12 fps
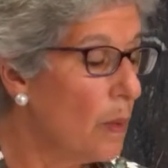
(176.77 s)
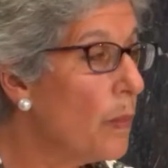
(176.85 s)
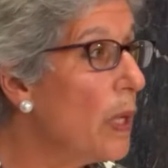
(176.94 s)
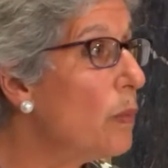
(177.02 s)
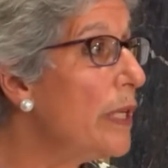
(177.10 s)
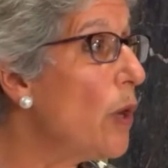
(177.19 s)

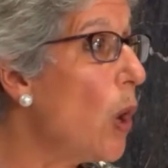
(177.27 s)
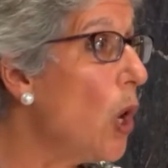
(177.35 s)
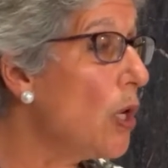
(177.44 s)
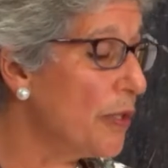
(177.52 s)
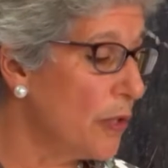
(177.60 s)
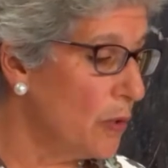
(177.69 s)
but we
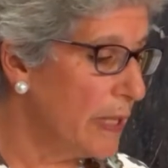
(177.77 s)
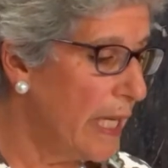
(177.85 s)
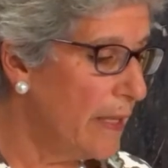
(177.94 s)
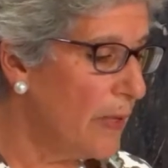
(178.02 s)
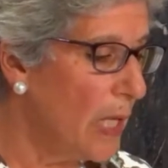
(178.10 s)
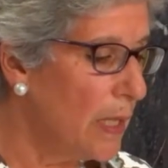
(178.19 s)
also
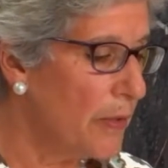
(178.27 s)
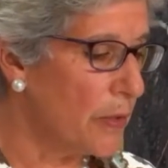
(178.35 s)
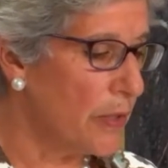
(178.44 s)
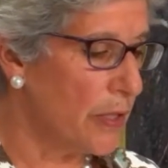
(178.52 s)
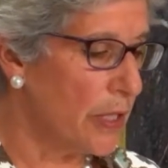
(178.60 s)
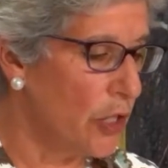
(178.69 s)
gave
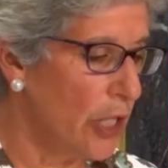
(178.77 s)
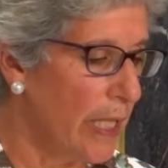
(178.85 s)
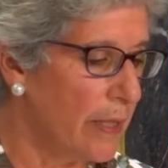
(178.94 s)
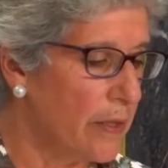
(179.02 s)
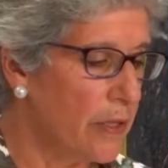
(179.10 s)
others the chance